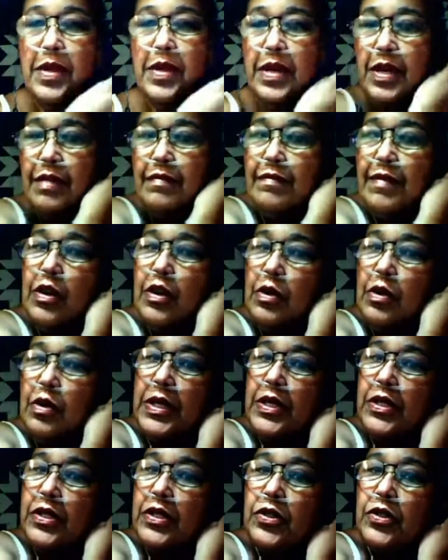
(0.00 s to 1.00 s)
from the
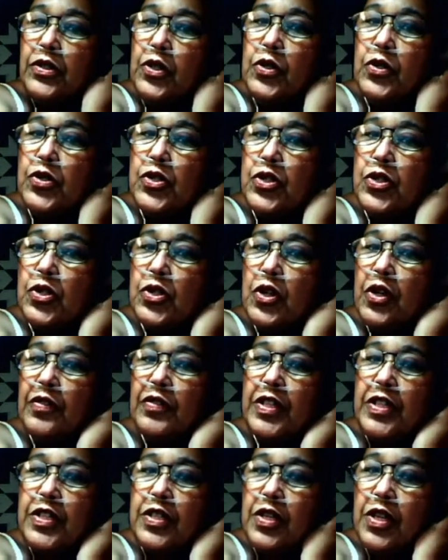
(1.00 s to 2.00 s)
Environmental News
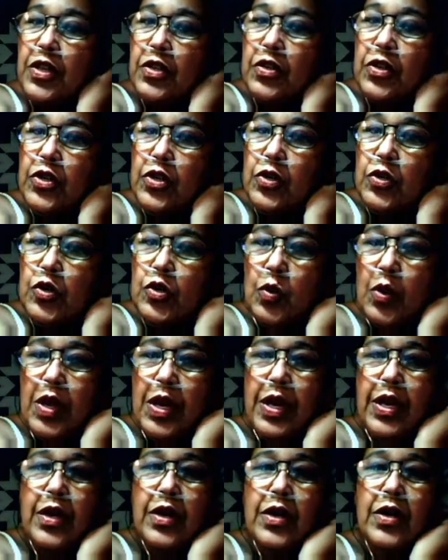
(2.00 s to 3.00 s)
Service, their
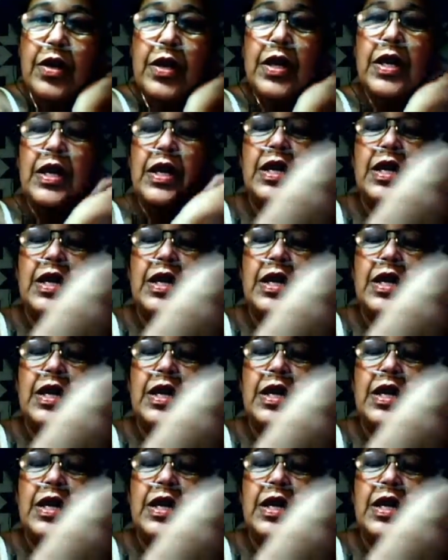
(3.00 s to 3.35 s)
newswire,